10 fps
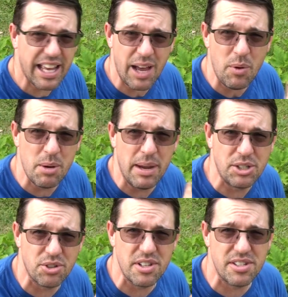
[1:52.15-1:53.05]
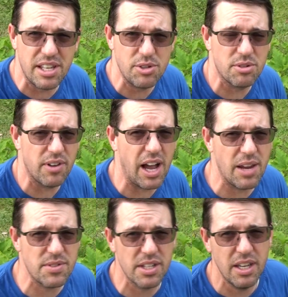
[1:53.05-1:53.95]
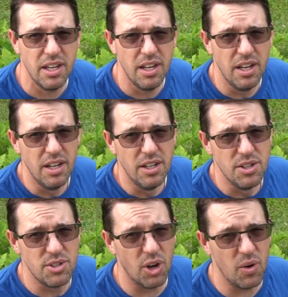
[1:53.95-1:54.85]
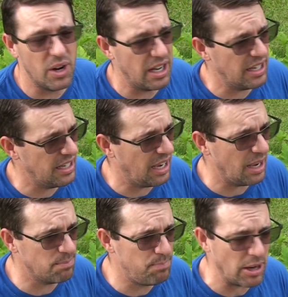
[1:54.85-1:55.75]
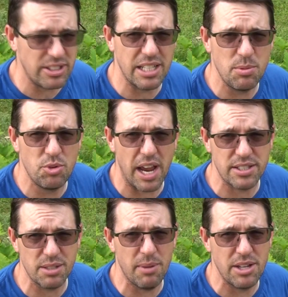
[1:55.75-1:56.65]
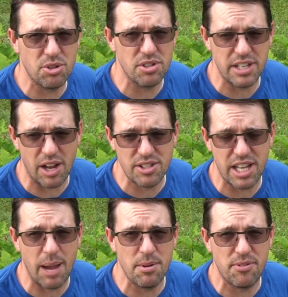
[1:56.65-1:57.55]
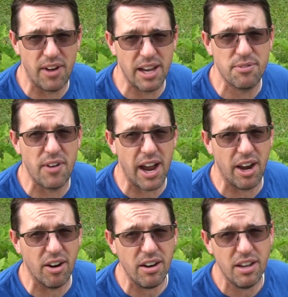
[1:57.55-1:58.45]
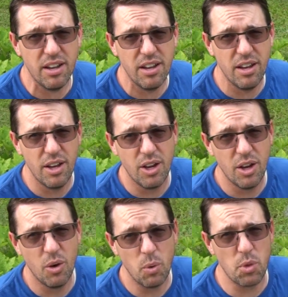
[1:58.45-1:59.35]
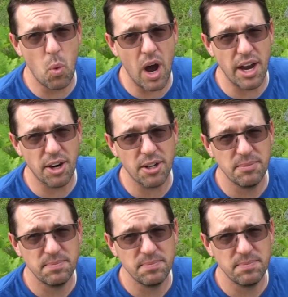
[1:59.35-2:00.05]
and I want to make sure this thing survives. So I'm about to take some drastic measures, and now it's time to fight fire with wire.